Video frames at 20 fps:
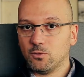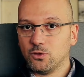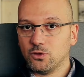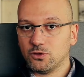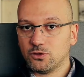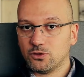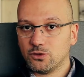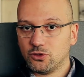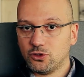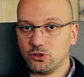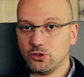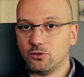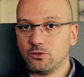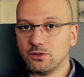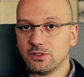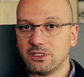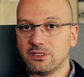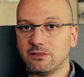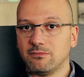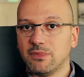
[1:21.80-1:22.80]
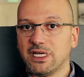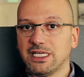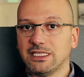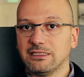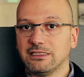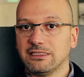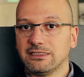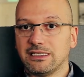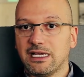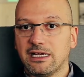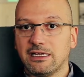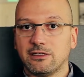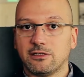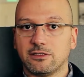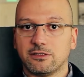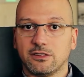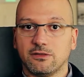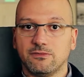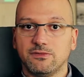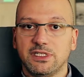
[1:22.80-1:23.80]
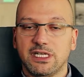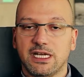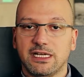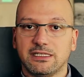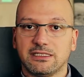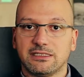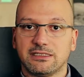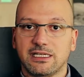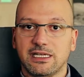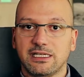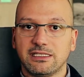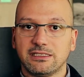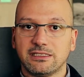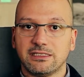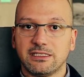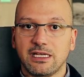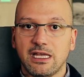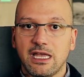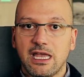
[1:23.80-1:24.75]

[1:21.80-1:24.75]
was chosen by the designers of the ISS.